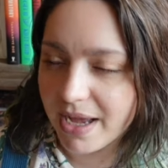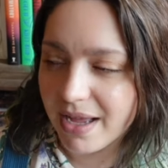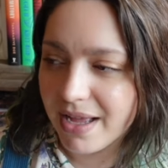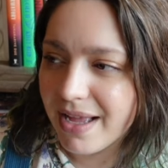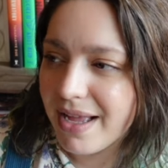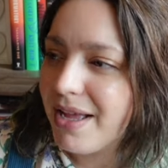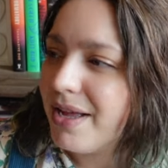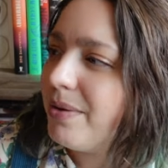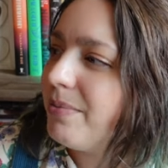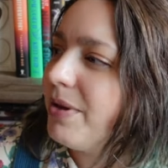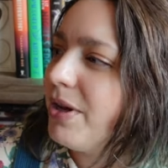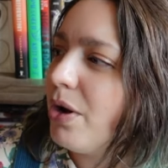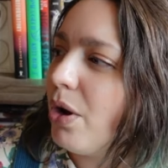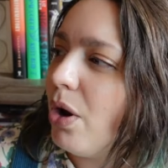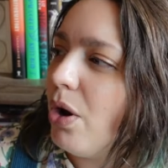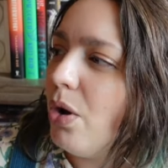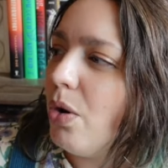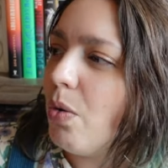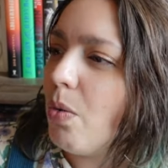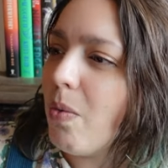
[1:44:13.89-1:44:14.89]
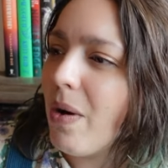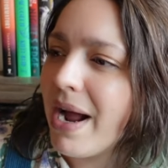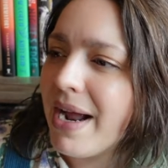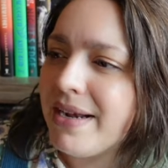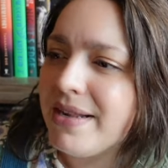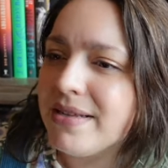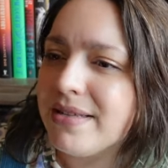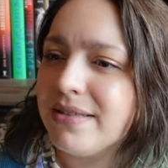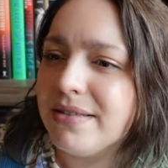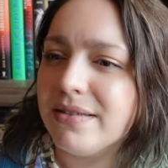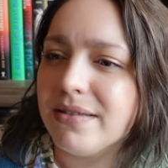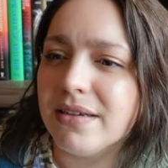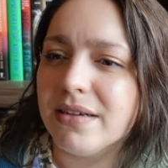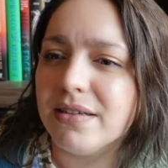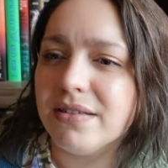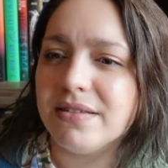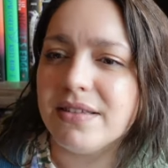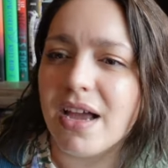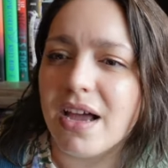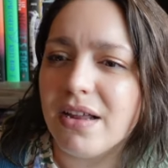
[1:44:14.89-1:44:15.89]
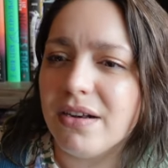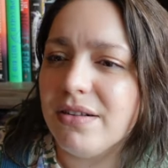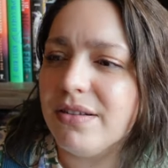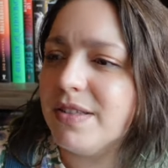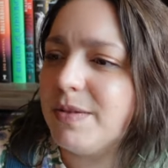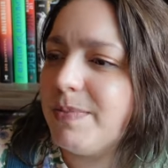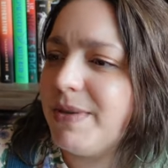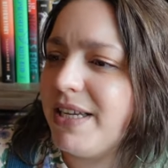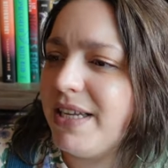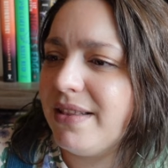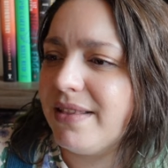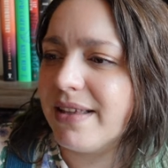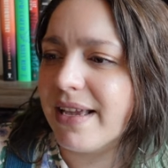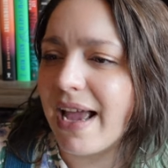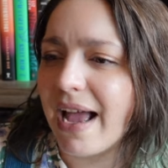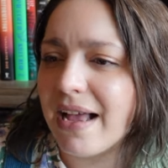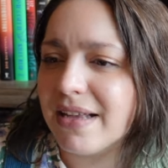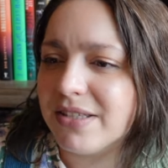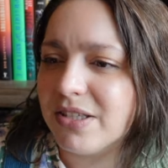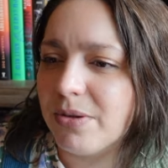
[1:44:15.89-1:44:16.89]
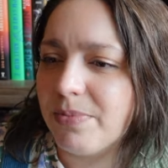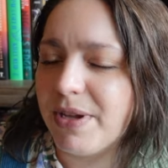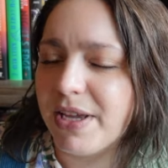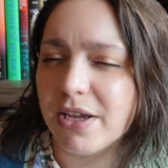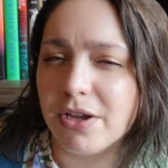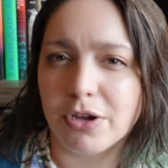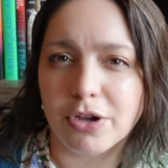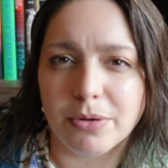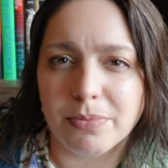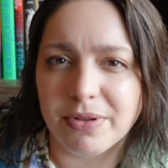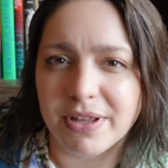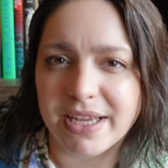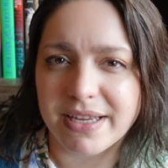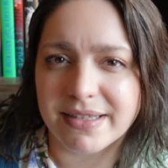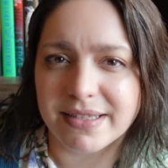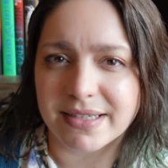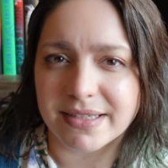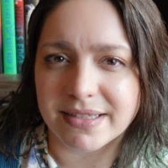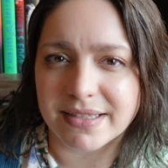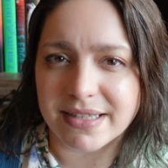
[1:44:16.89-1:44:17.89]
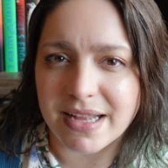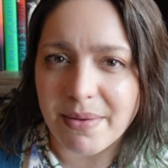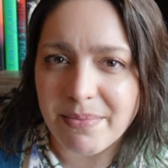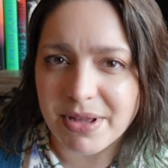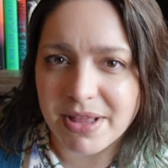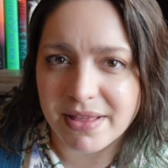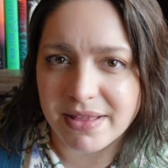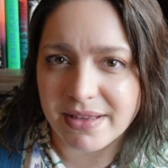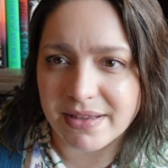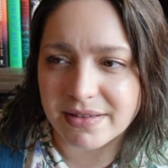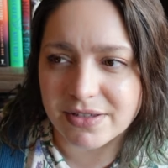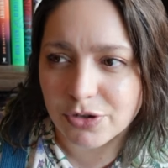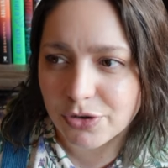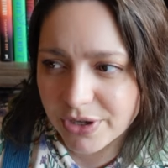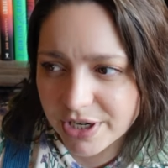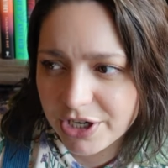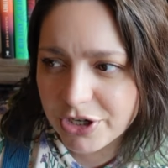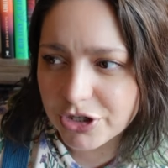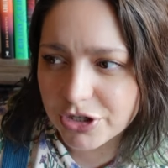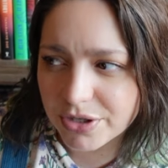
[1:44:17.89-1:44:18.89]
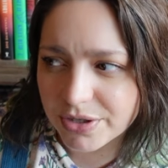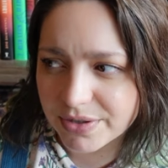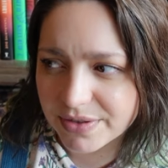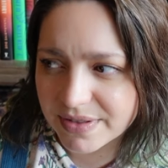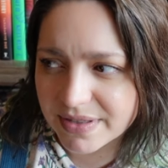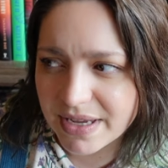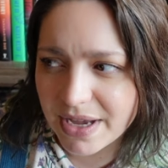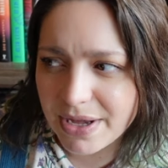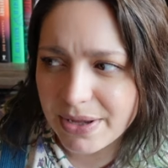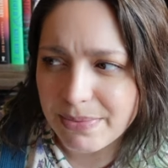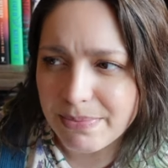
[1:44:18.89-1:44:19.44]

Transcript: I'm like, why does the tunnels beneath the castle being a good place to summon these creatures